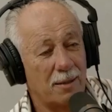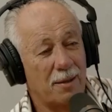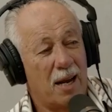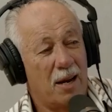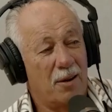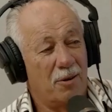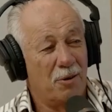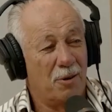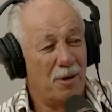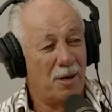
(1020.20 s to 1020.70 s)

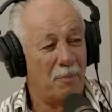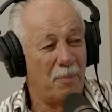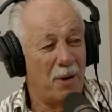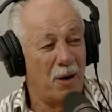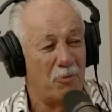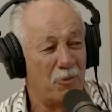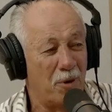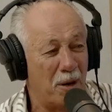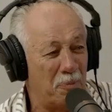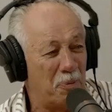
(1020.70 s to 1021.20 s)
that night
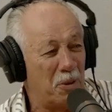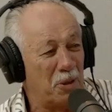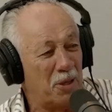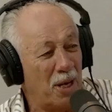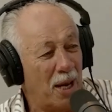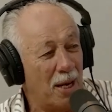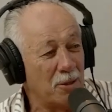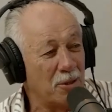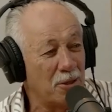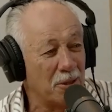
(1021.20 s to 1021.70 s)
about
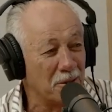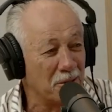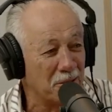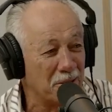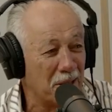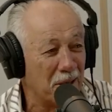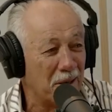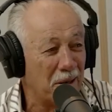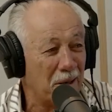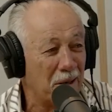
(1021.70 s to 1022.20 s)
reputations,
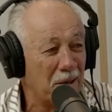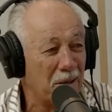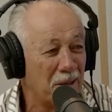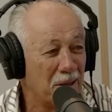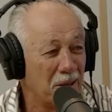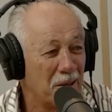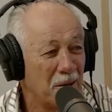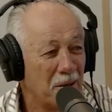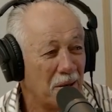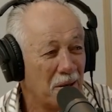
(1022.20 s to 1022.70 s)
and I
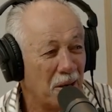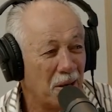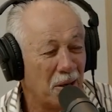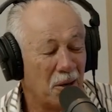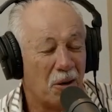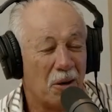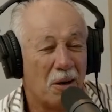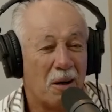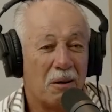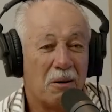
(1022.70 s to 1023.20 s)

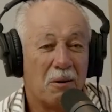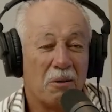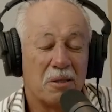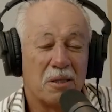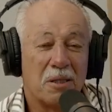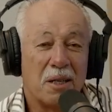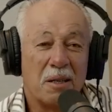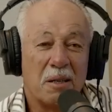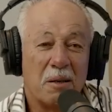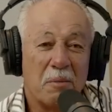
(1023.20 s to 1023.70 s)

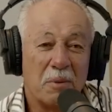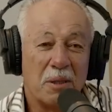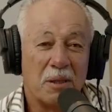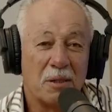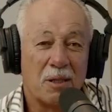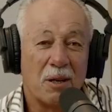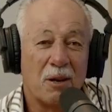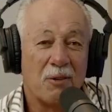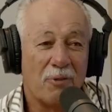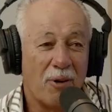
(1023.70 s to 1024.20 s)
said to
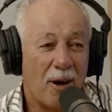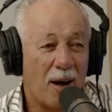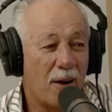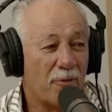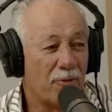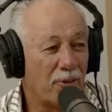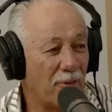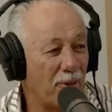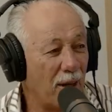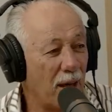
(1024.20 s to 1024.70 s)
myself
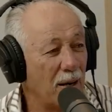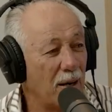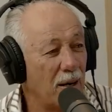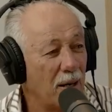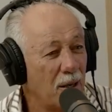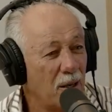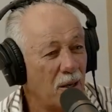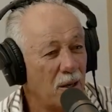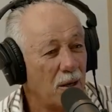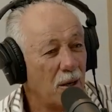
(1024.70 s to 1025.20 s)
after that,
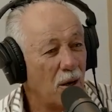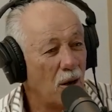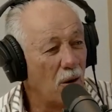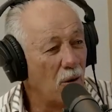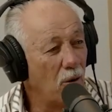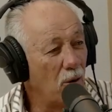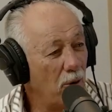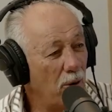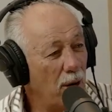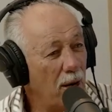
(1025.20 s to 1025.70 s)

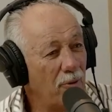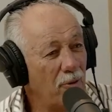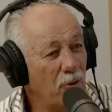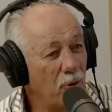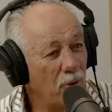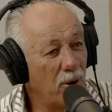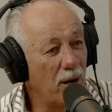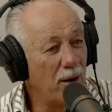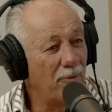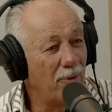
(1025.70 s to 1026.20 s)
I'll
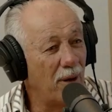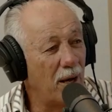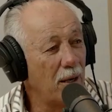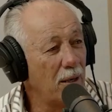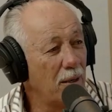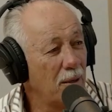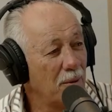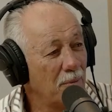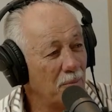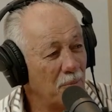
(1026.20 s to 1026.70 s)
never
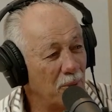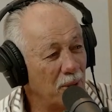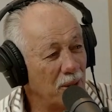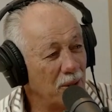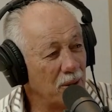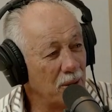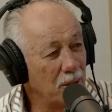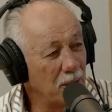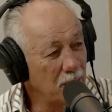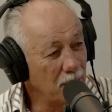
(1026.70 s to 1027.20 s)
ever
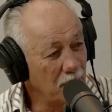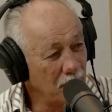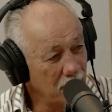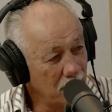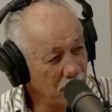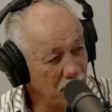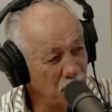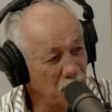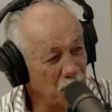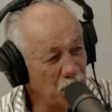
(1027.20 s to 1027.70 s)
be
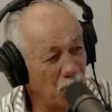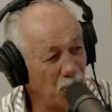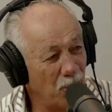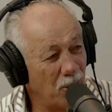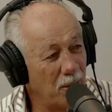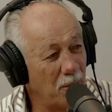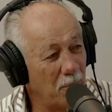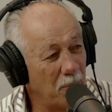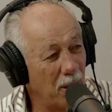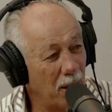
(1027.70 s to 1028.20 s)

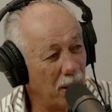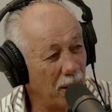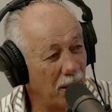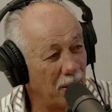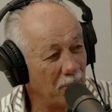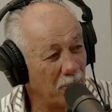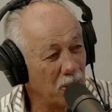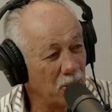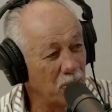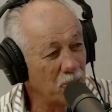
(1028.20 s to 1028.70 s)
concerned about
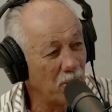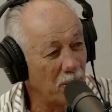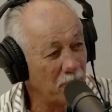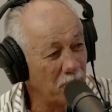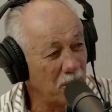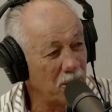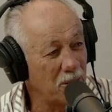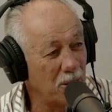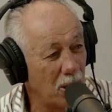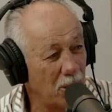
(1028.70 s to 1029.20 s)
anyone's
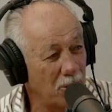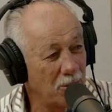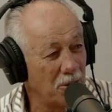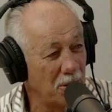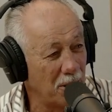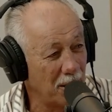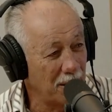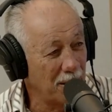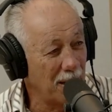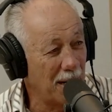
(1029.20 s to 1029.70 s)

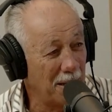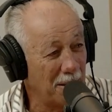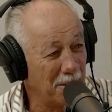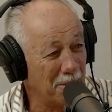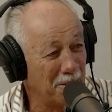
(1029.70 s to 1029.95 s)
reputation again.